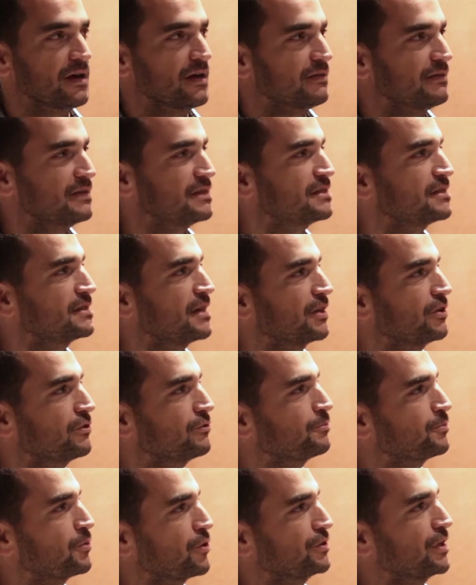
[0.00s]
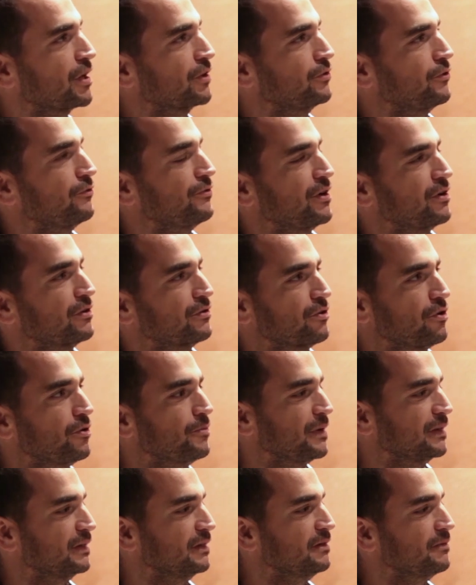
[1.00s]
This is a new product of our
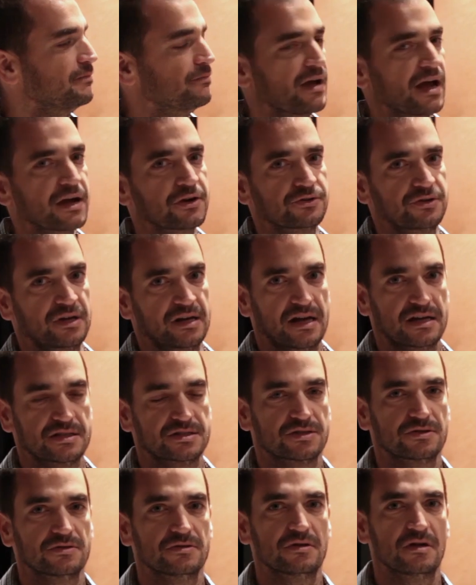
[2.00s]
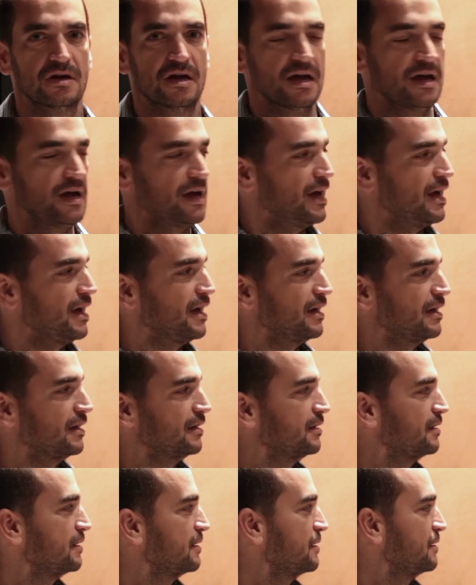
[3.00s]
company, Microterrazzo,
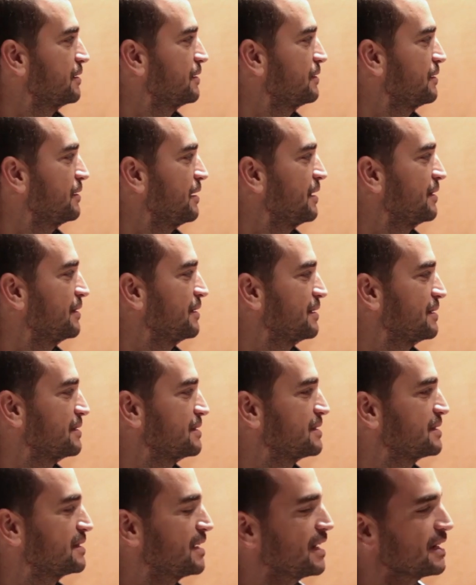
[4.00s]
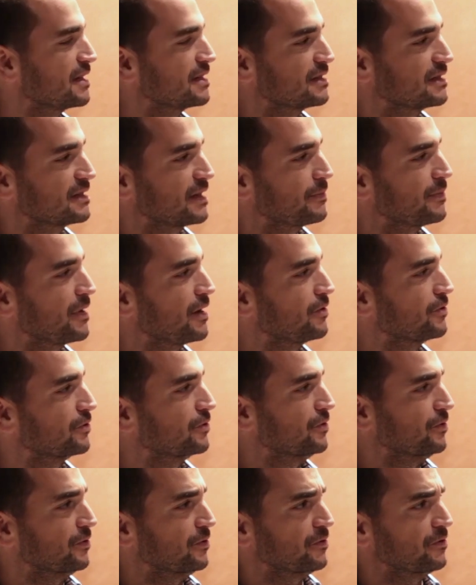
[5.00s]
and its size is
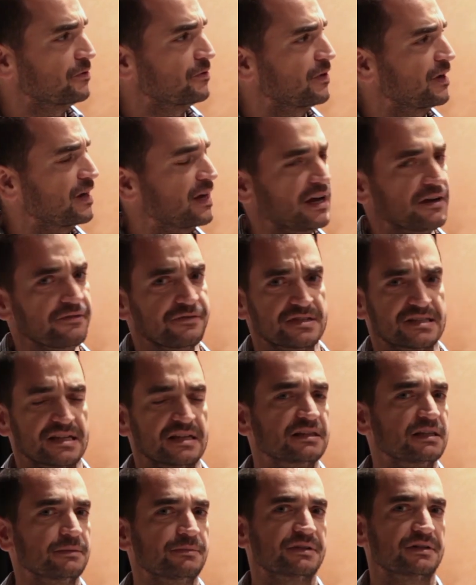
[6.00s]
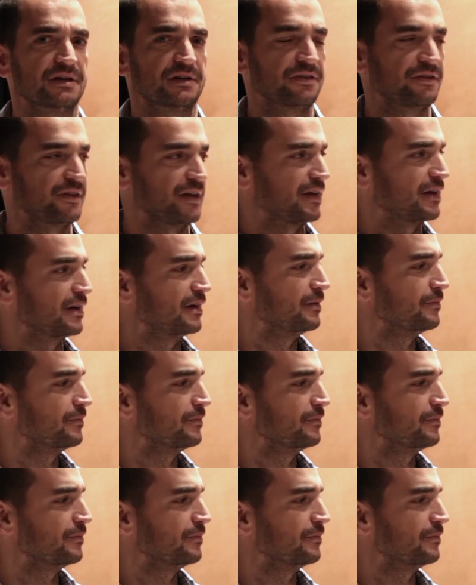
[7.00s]
about half a centimeter thick.